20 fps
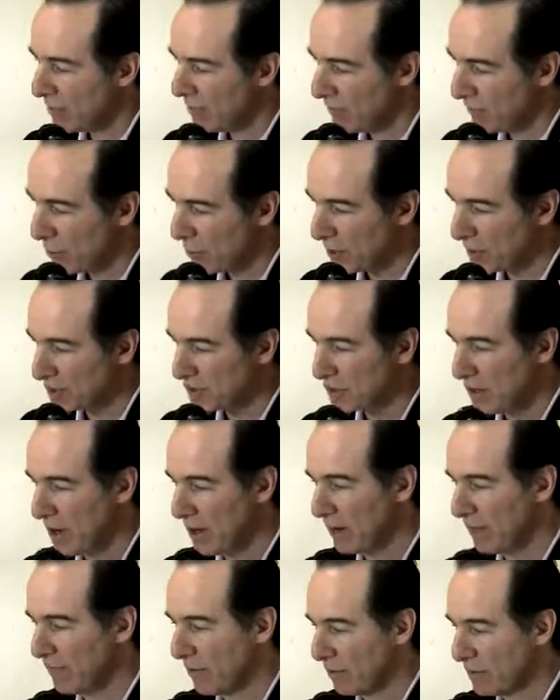focused
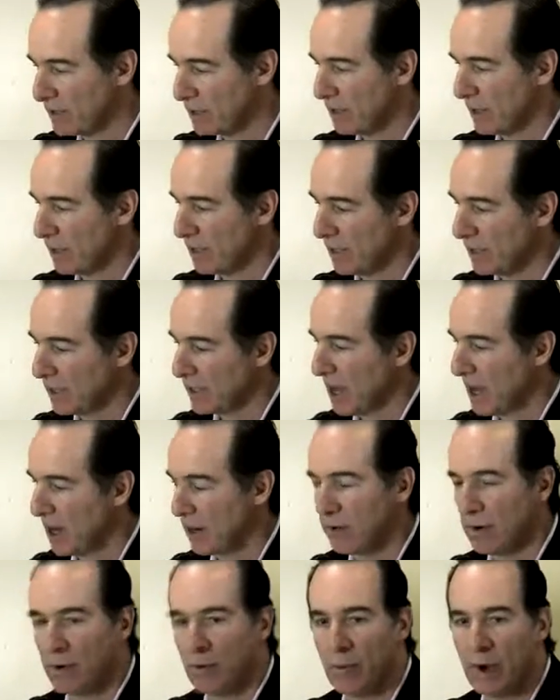on it in a
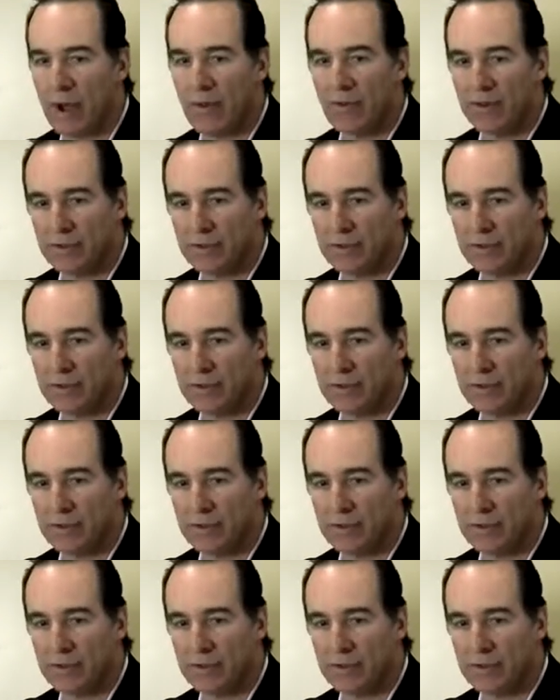concrete way.